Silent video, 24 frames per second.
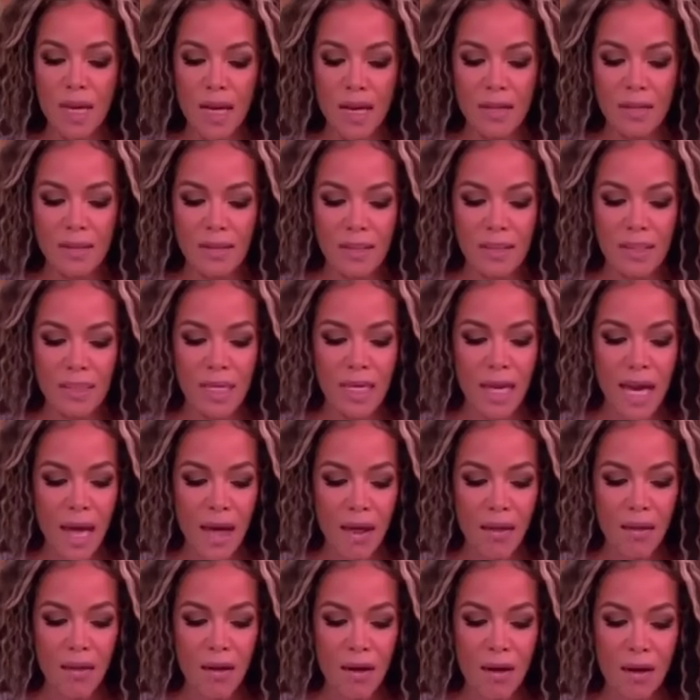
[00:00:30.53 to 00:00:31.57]
things
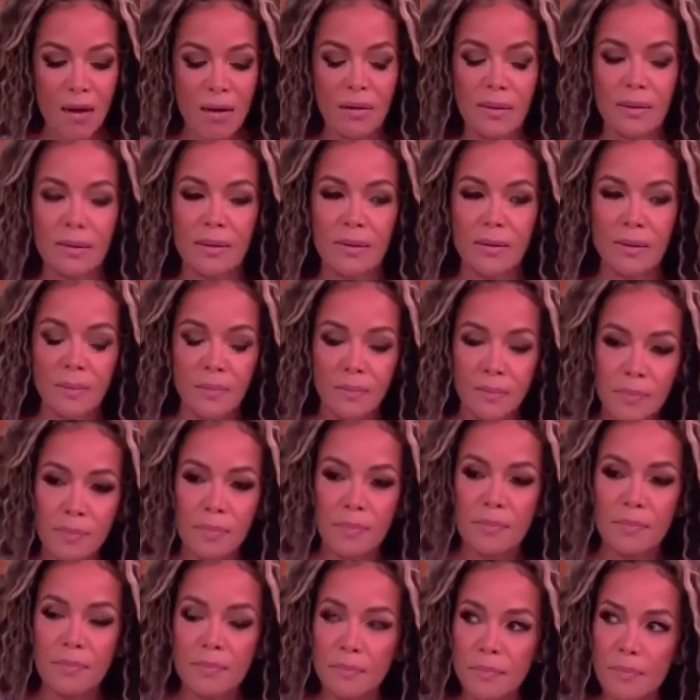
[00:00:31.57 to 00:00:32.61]
together
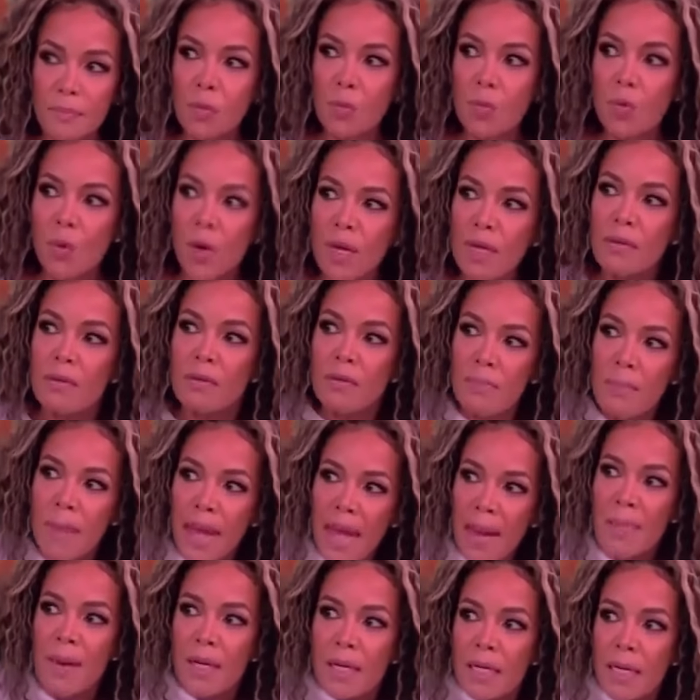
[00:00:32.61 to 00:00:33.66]
would
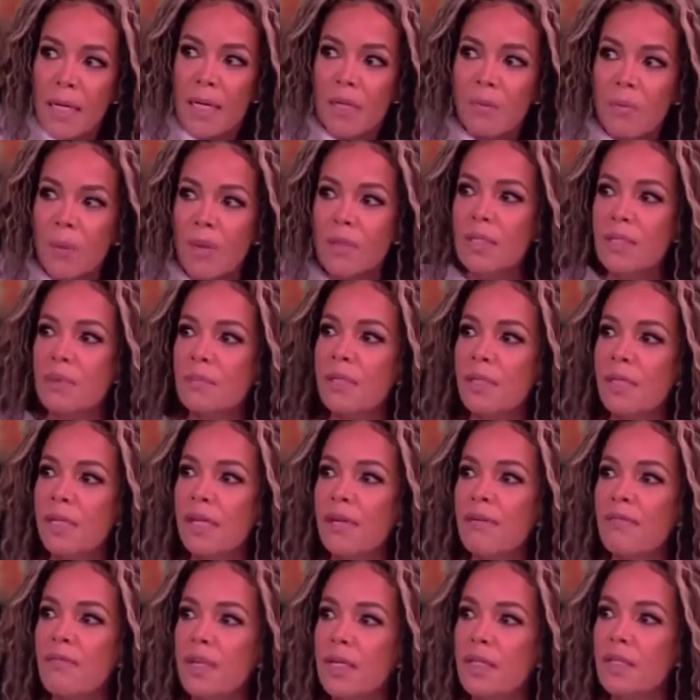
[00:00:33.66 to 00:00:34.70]
maybe lead one to
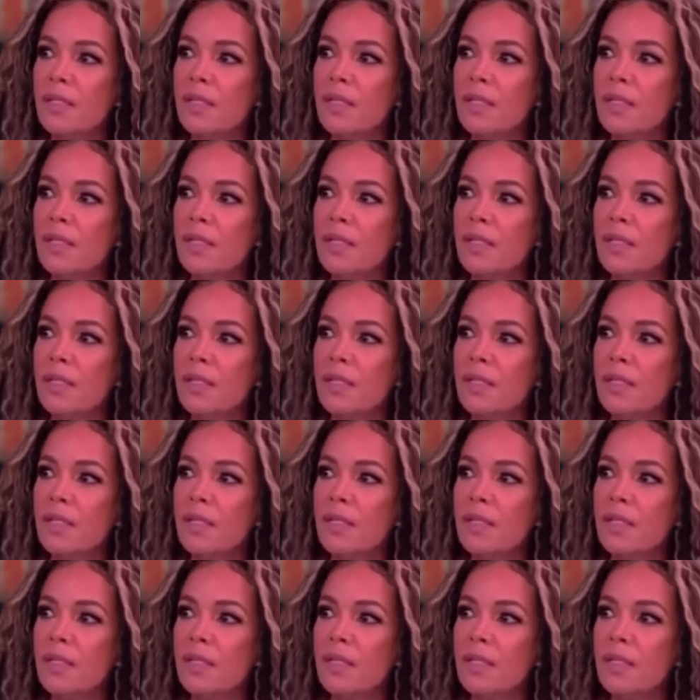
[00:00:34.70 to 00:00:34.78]
believe